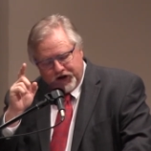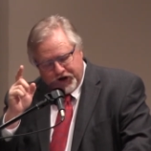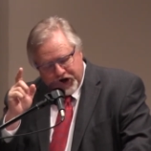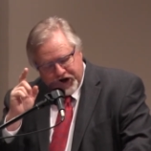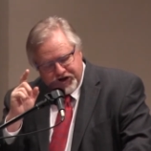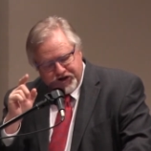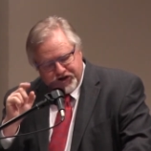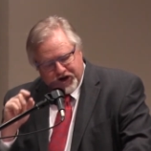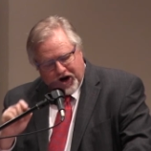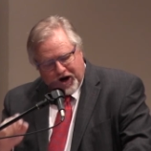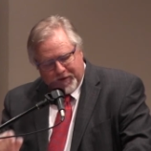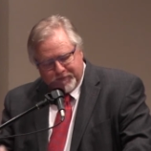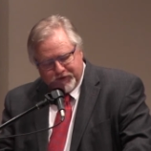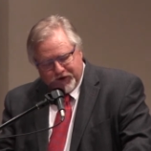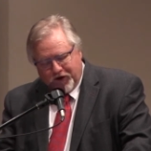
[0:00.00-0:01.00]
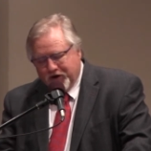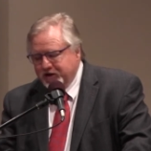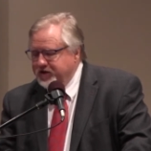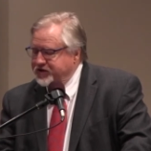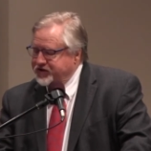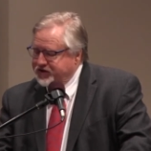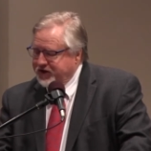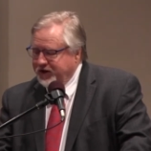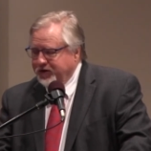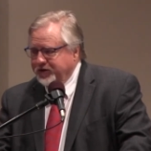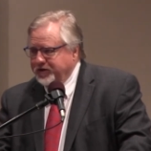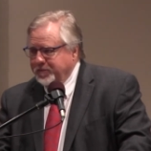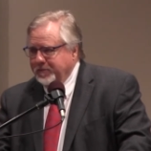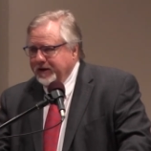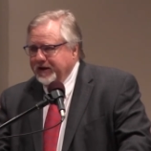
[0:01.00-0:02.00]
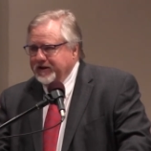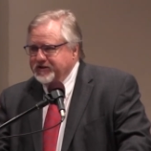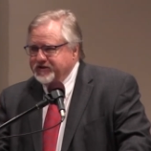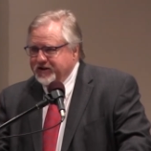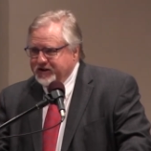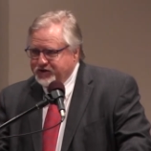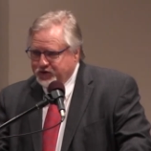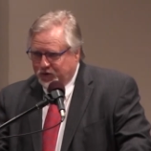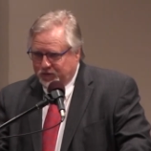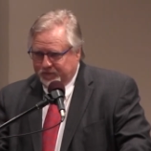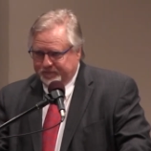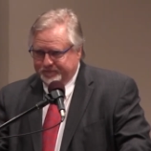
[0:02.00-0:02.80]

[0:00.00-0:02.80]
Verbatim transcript: gun shops are considered to be essential.